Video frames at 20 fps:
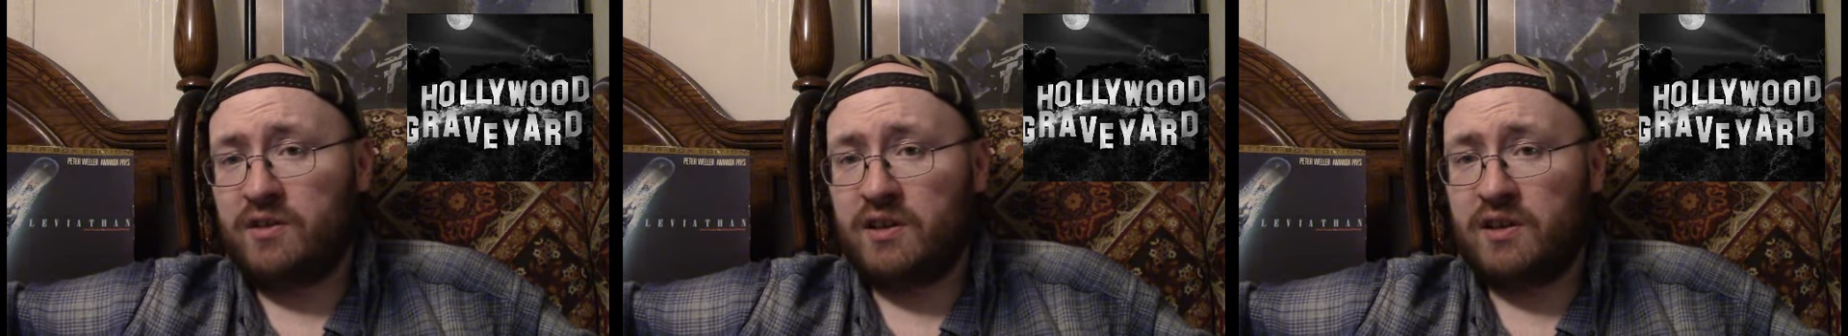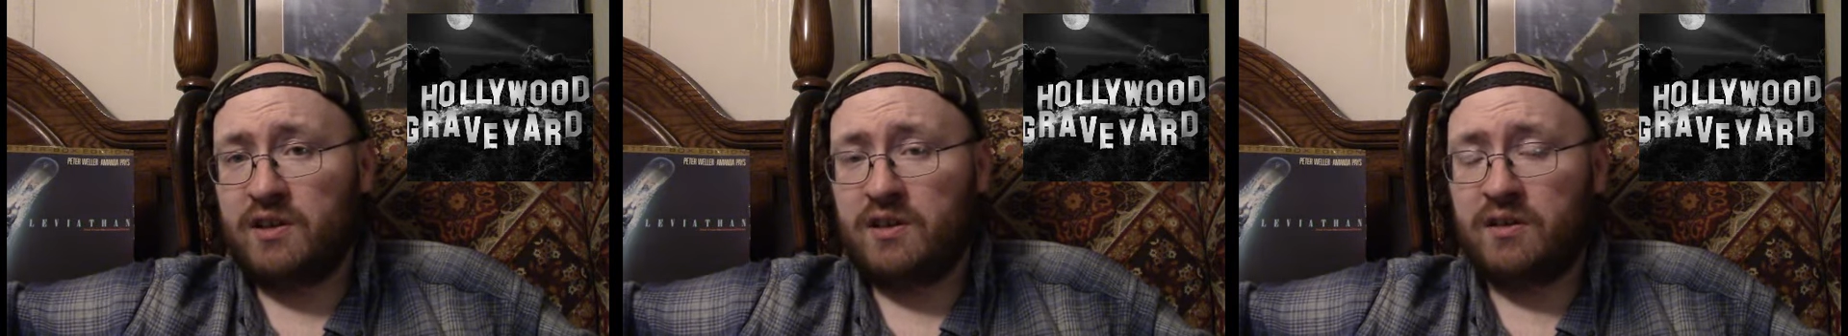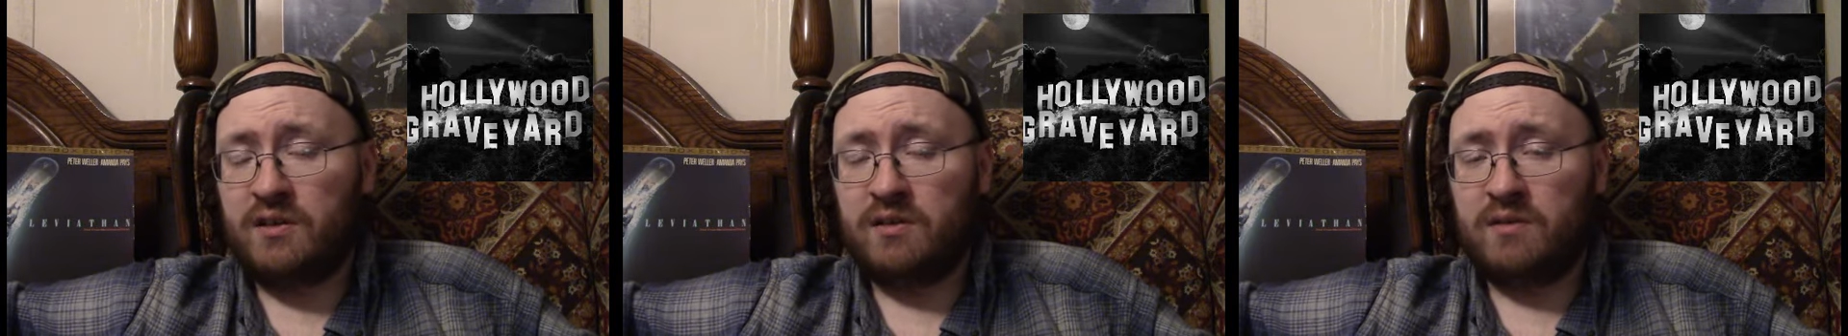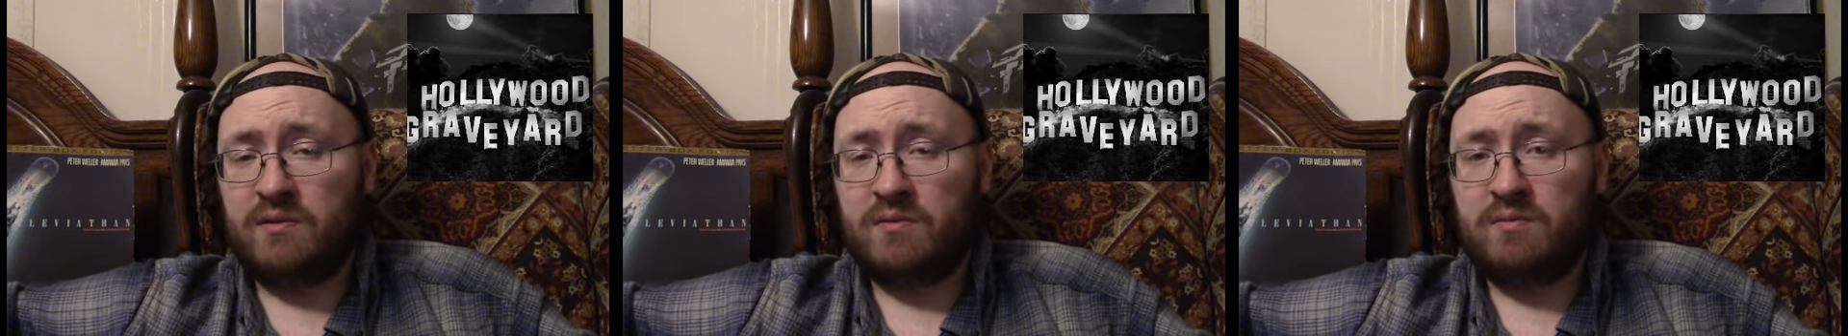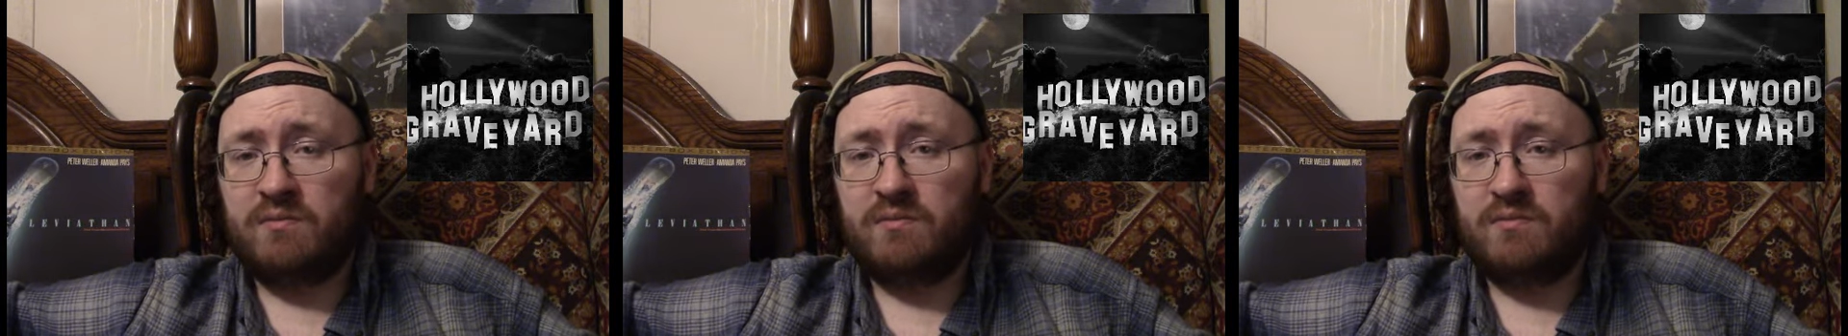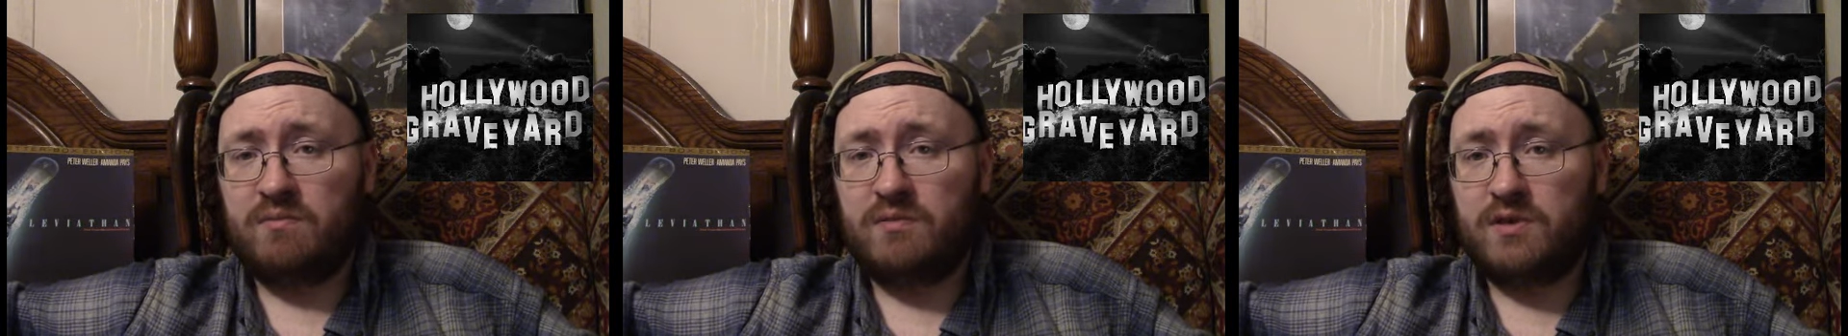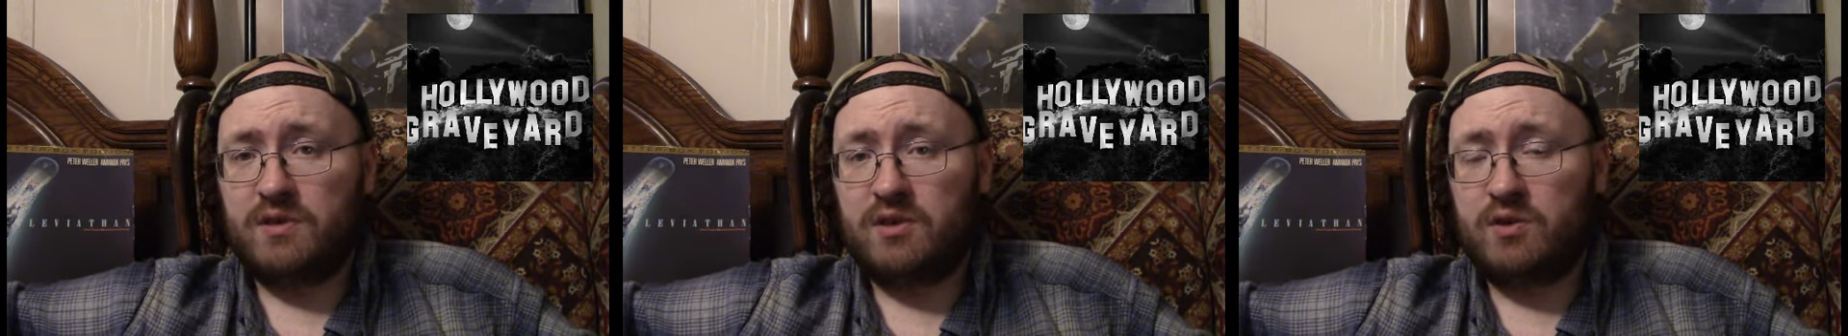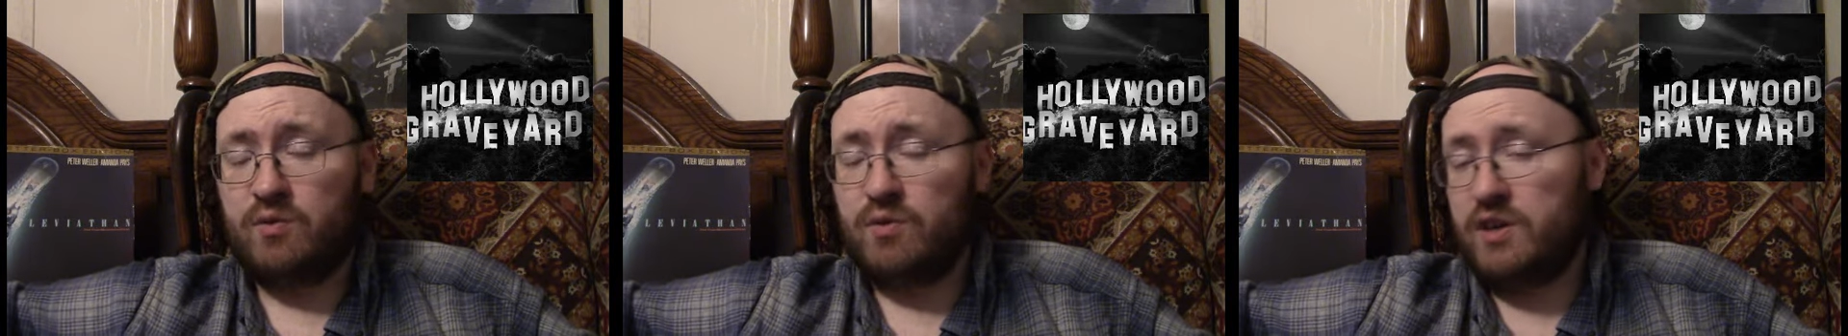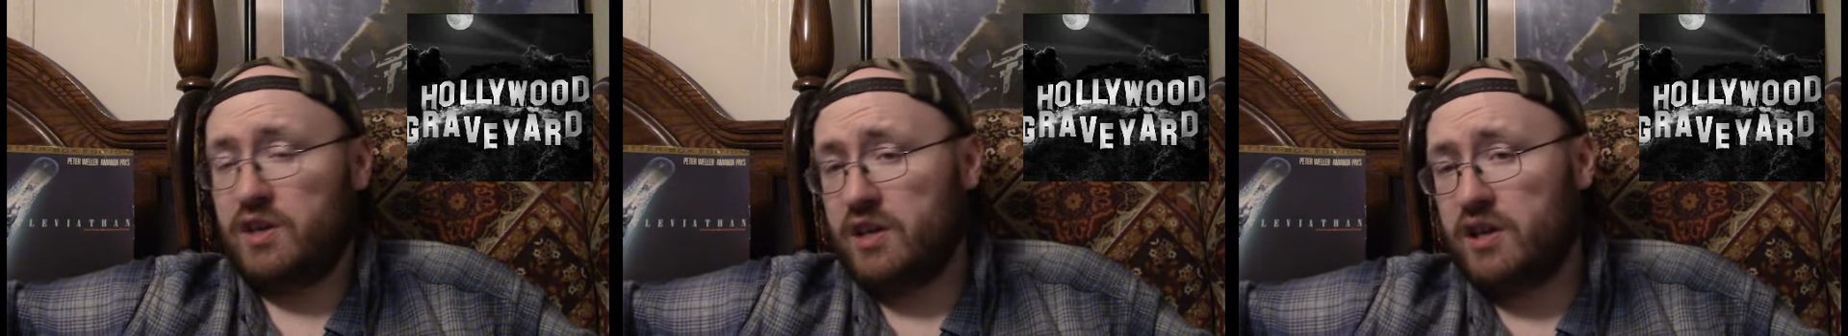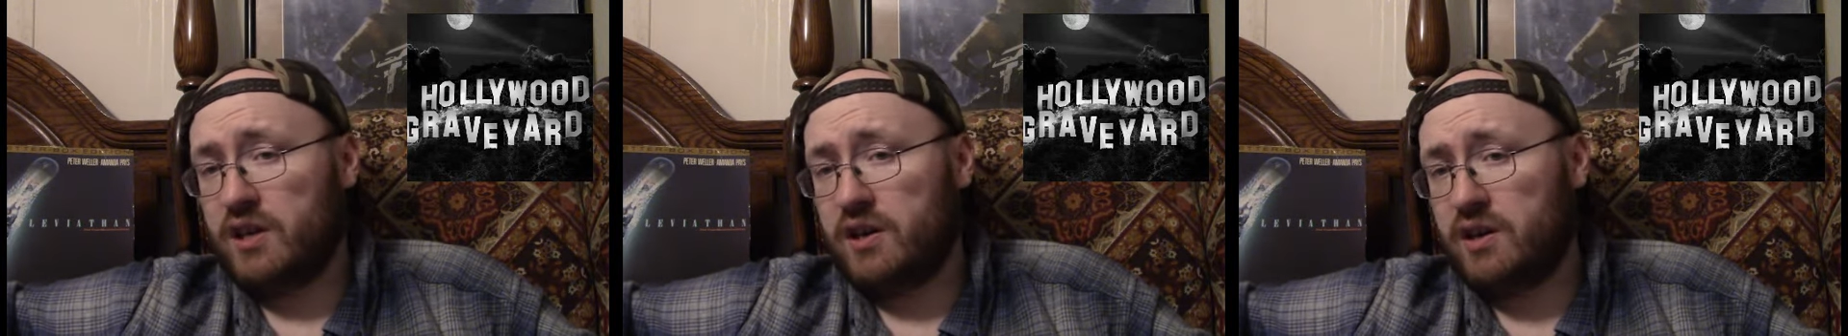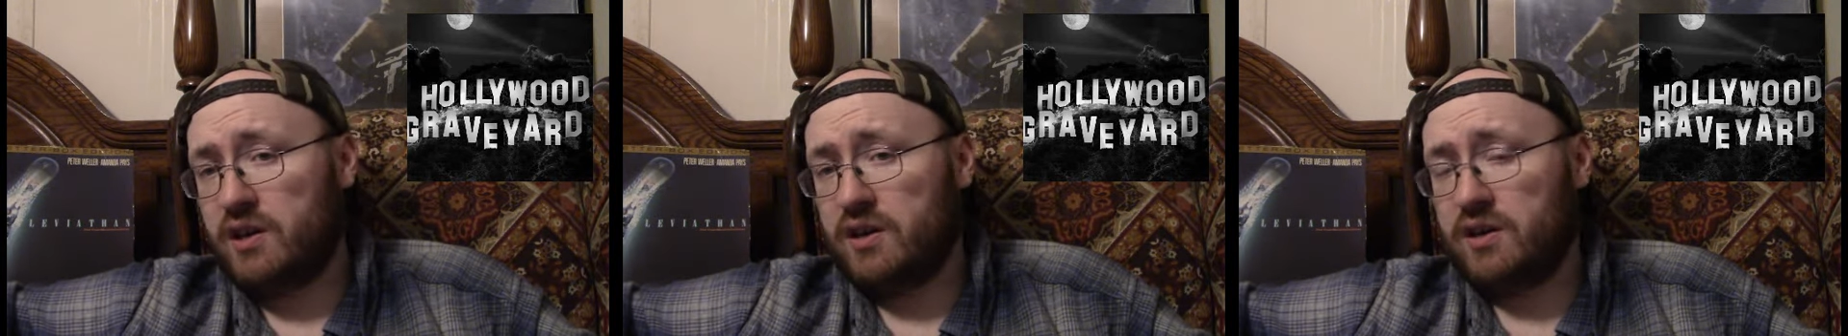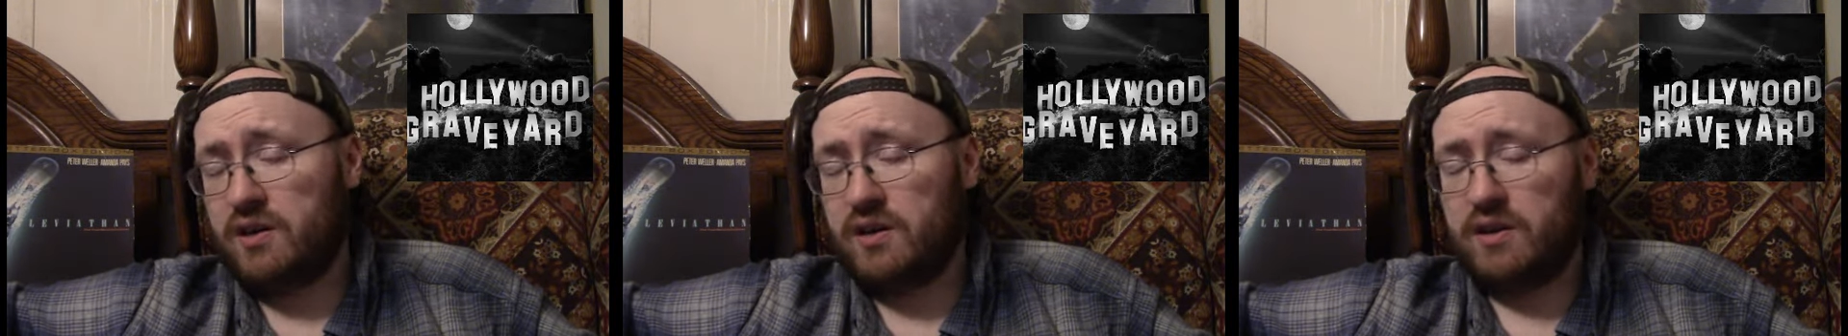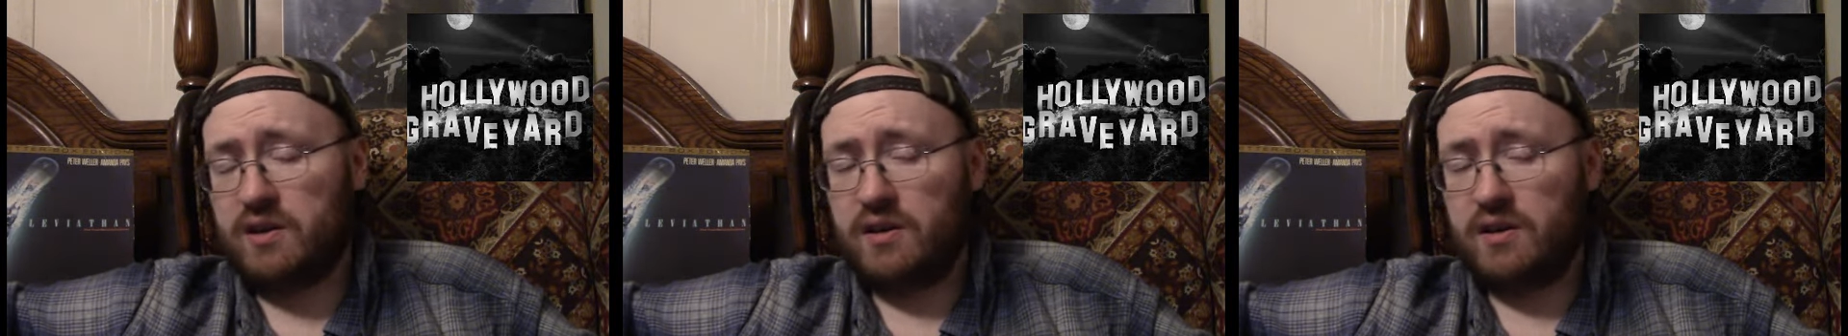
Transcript: and unique.